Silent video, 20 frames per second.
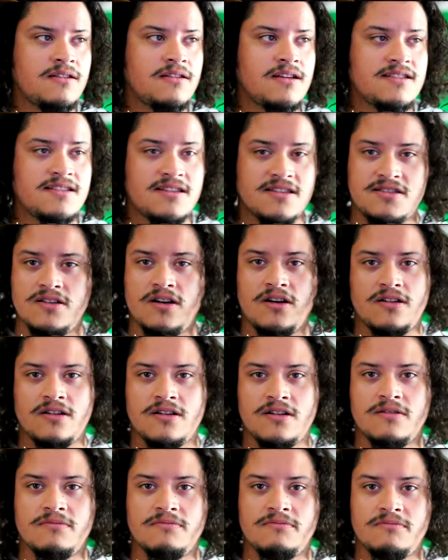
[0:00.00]

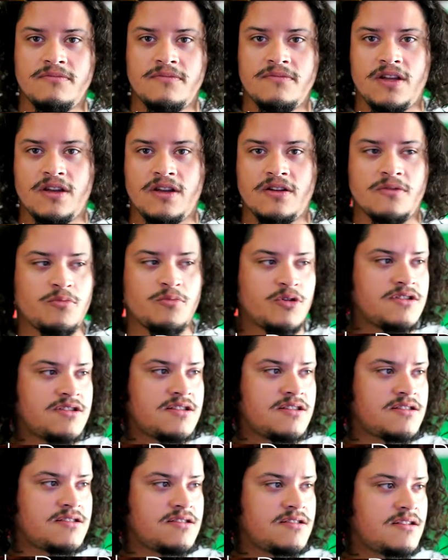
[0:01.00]

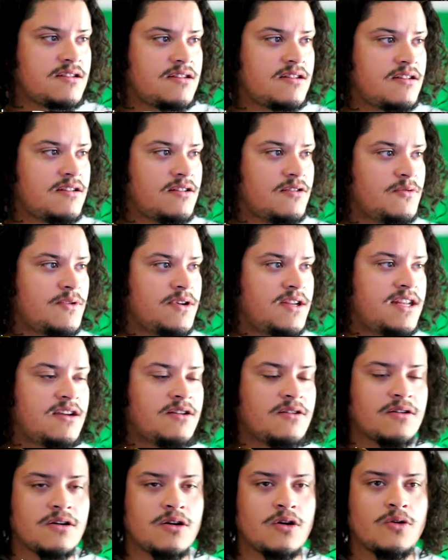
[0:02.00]
Princess
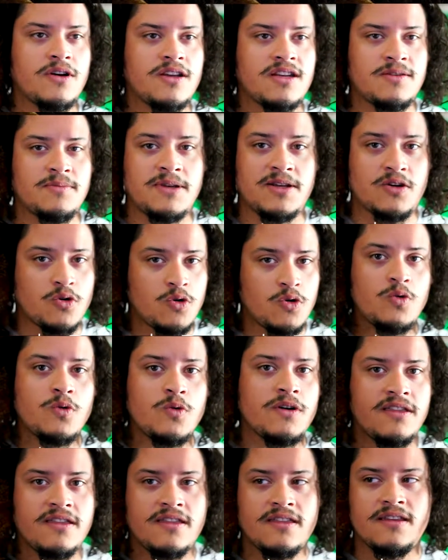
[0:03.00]
Rhaenyra, going to be cool
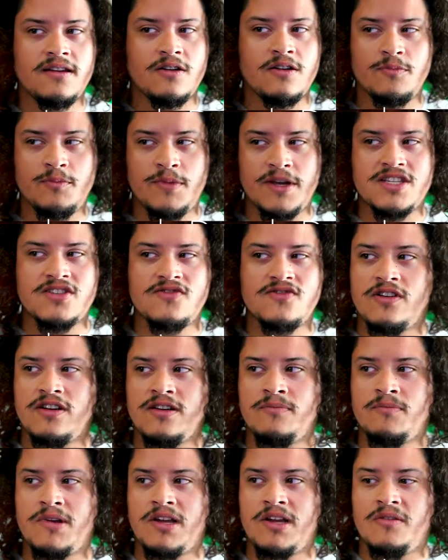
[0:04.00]
with her best
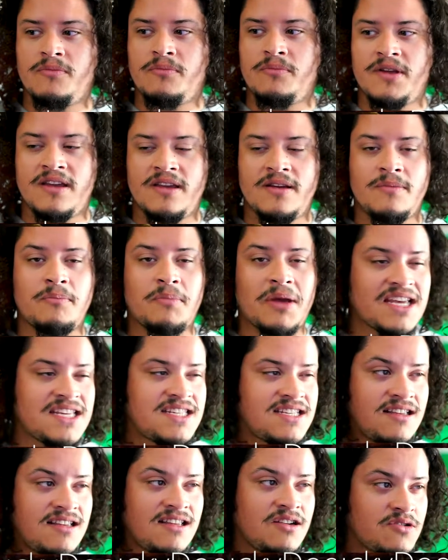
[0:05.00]
friend becoming
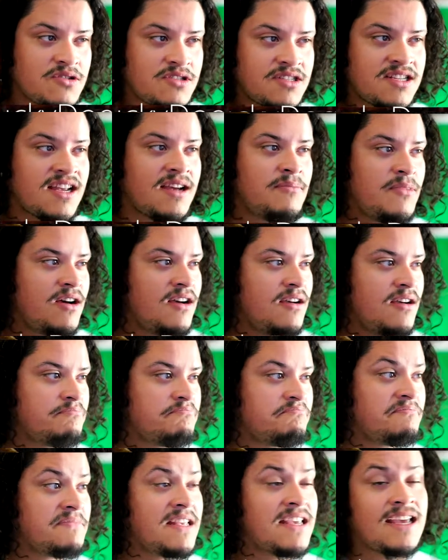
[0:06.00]
basically her stepmom?
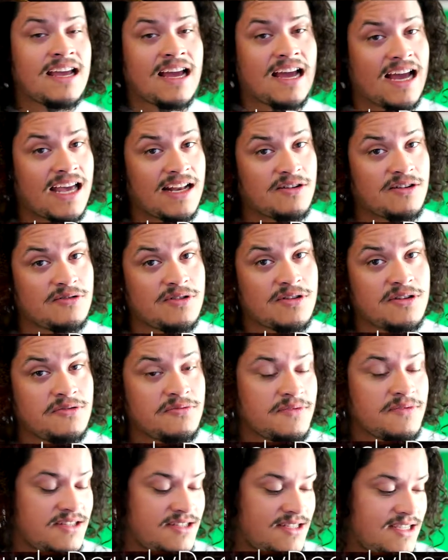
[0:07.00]
I don't know.
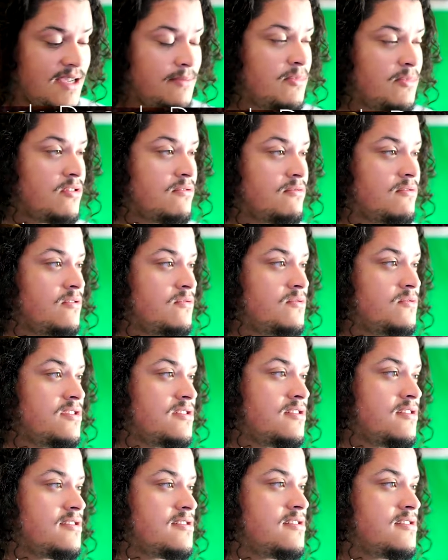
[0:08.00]
This Game of Thrones.
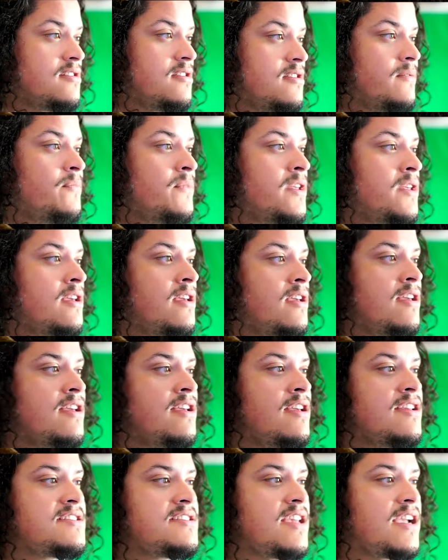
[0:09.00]
Let's see.
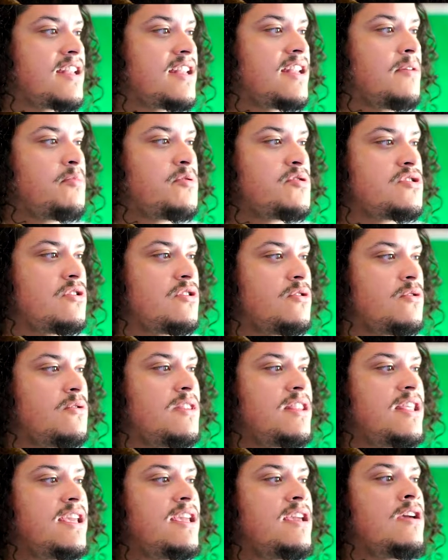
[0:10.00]
Second episode,
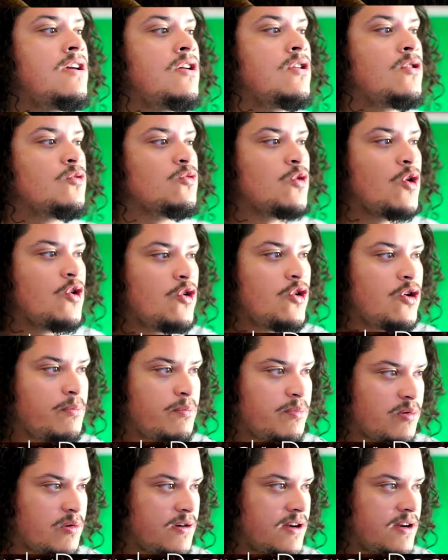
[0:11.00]
The Rogue
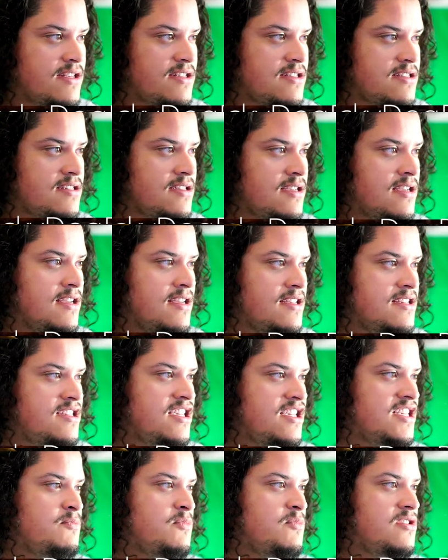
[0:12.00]
Prince.
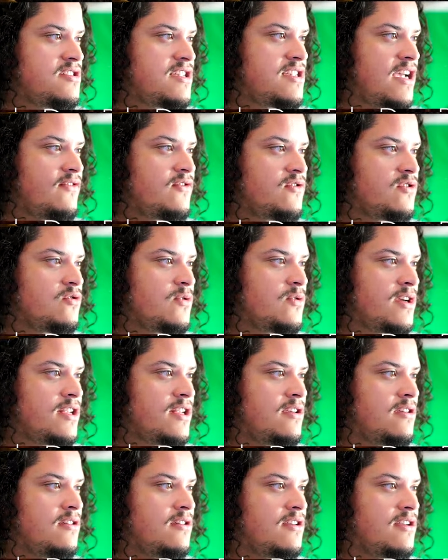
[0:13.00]
6 months after
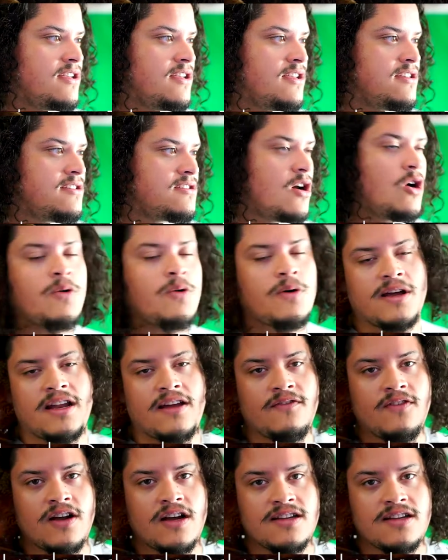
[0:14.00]
Rhaenyra is, oh, and I forgot